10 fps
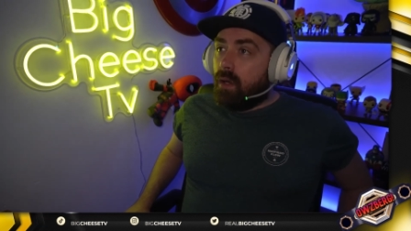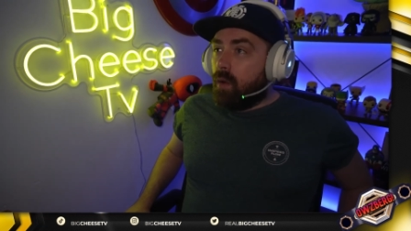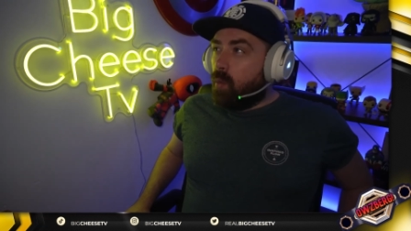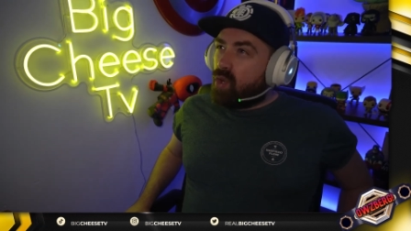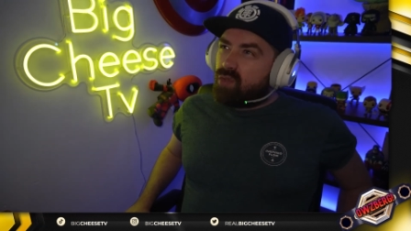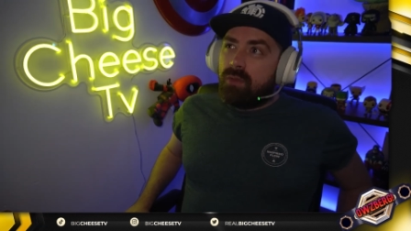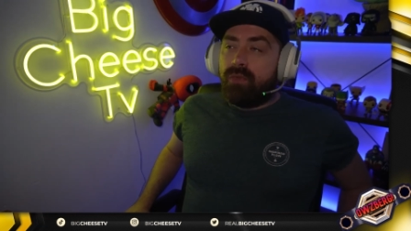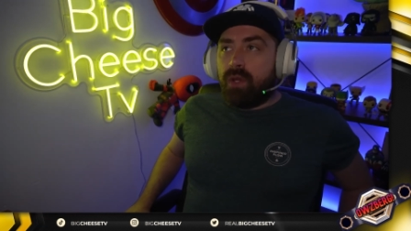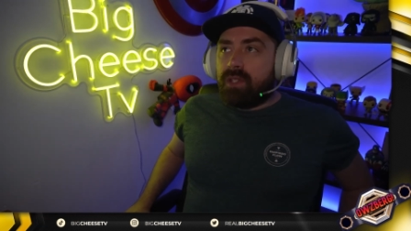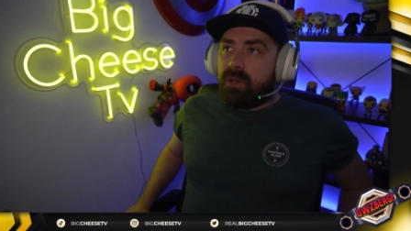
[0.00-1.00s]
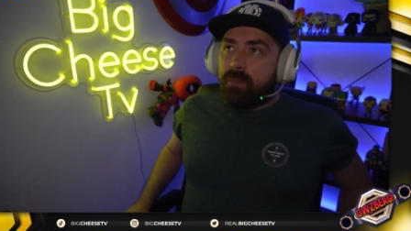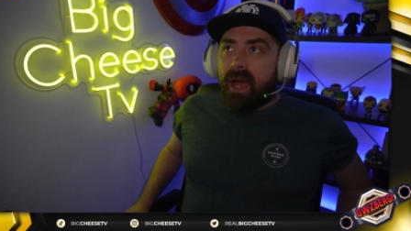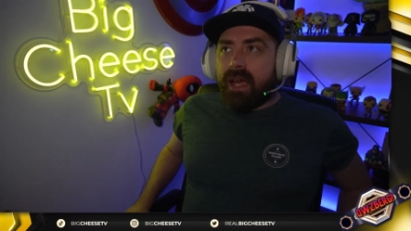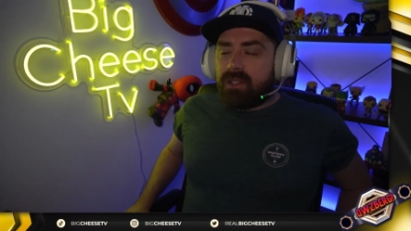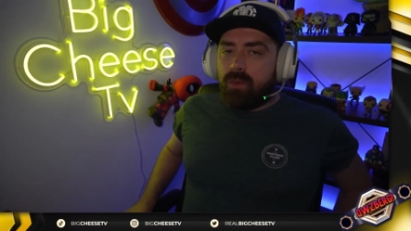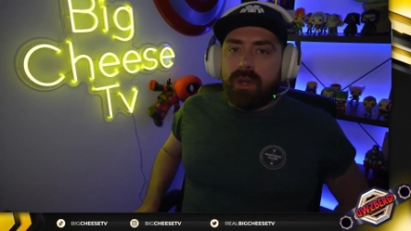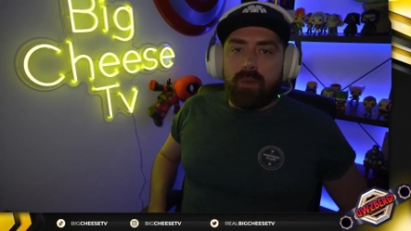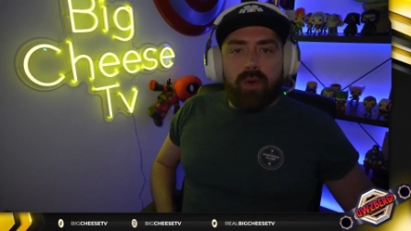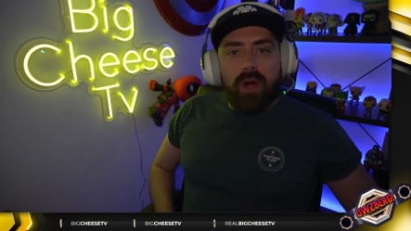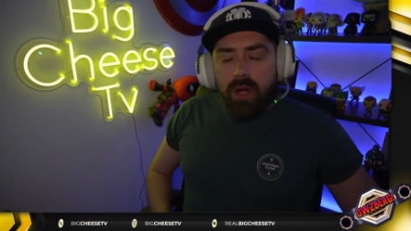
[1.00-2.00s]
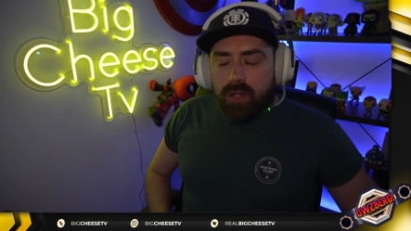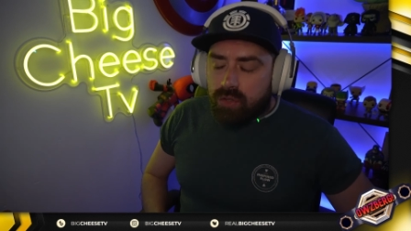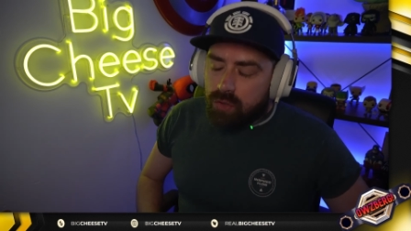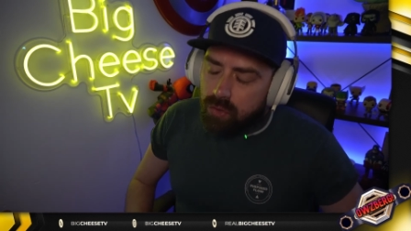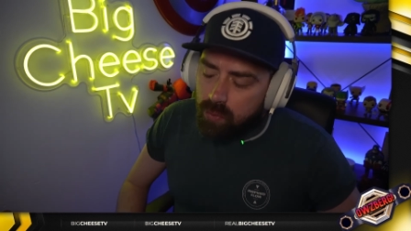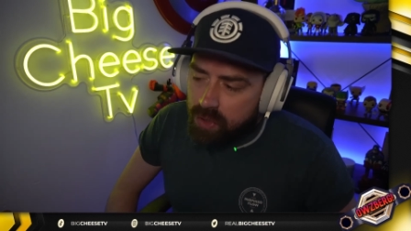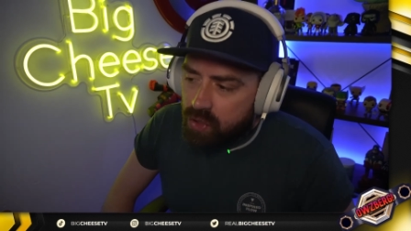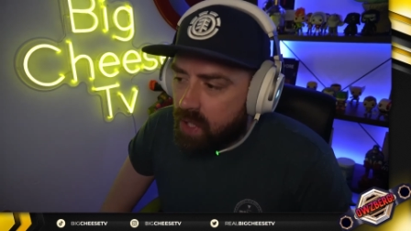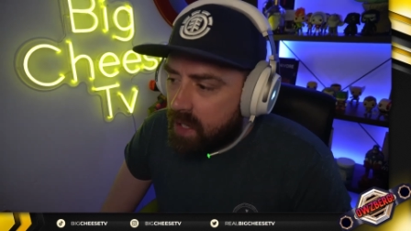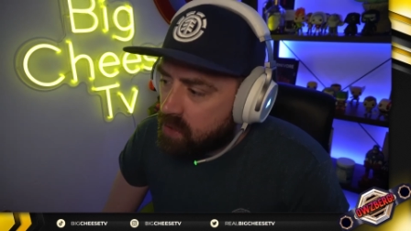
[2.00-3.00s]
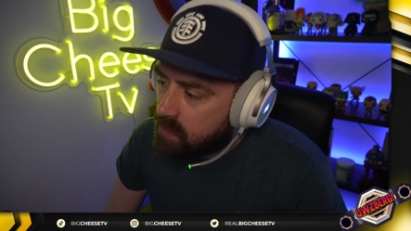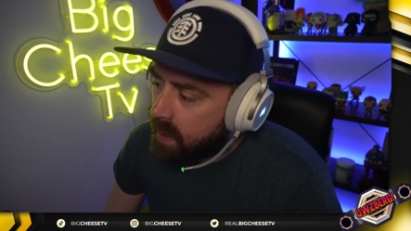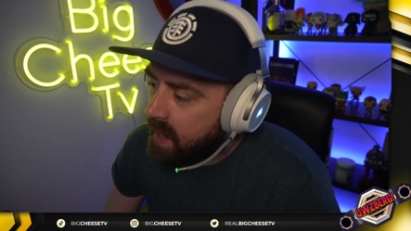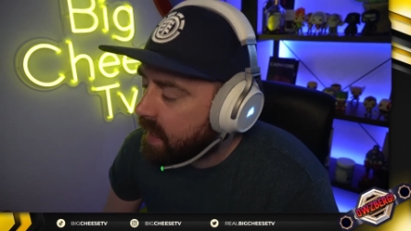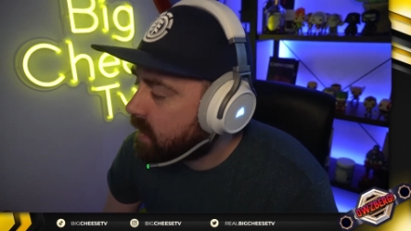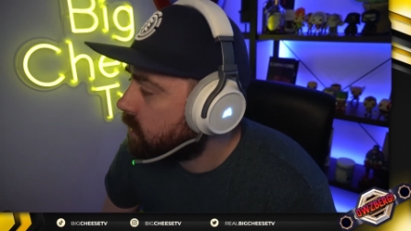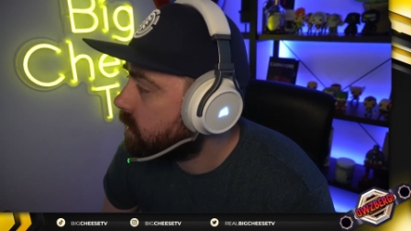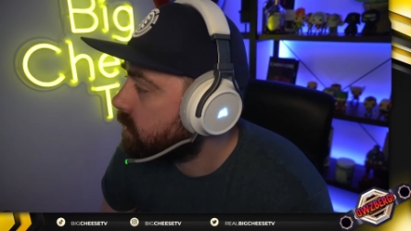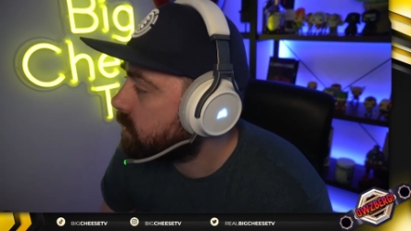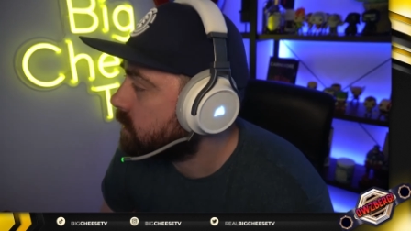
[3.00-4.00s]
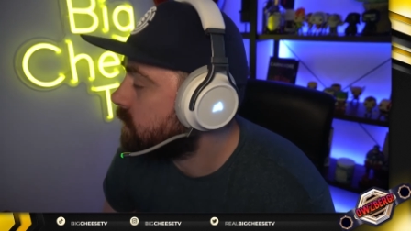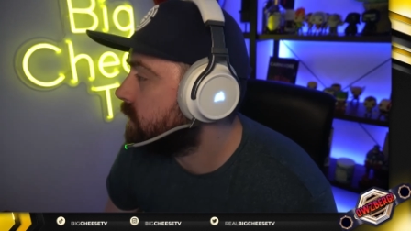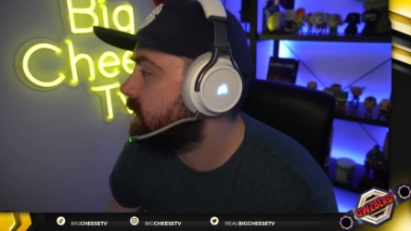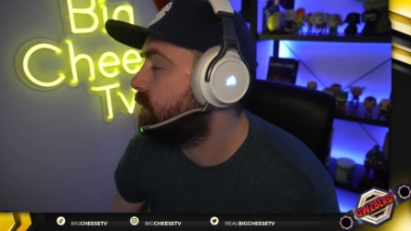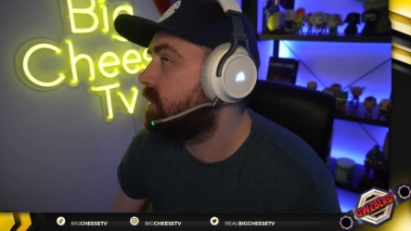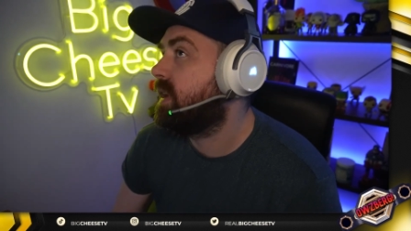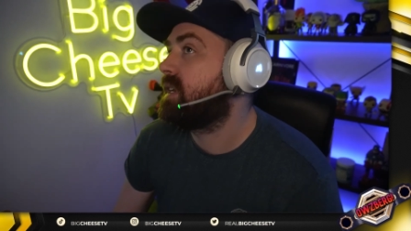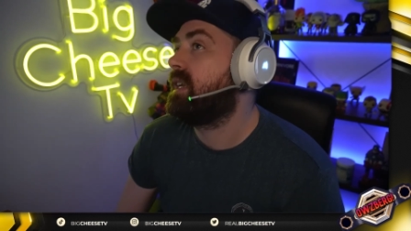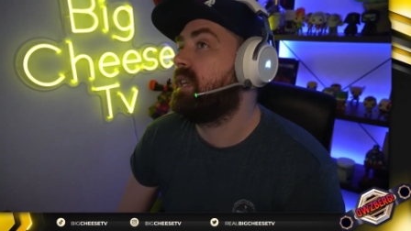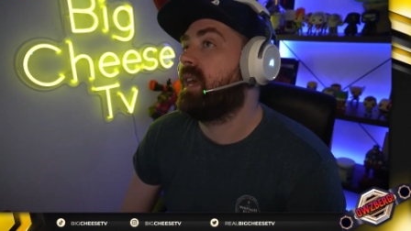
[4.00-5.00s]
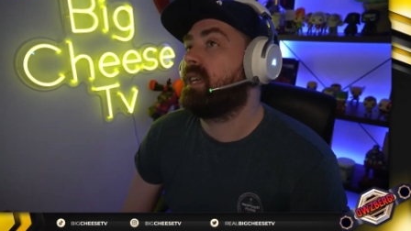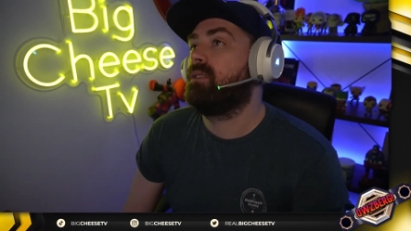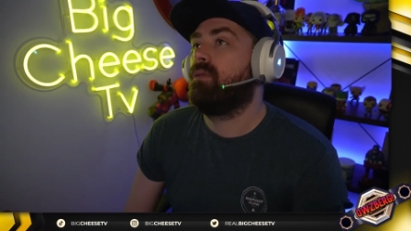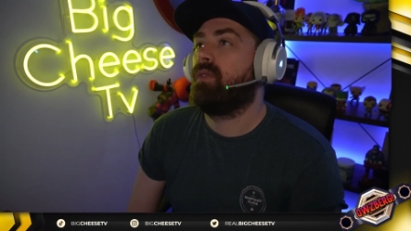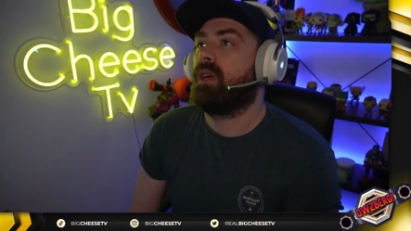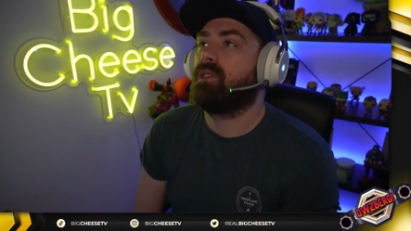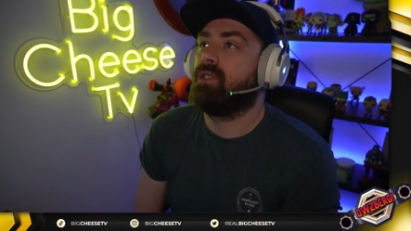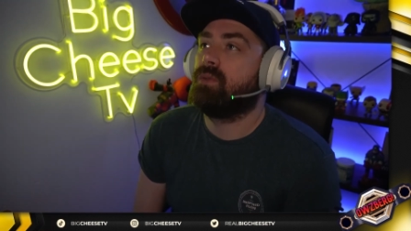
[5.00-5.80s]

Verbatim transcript: what's reverted back to what it was, or what's changed back, or if we've had any negative effects since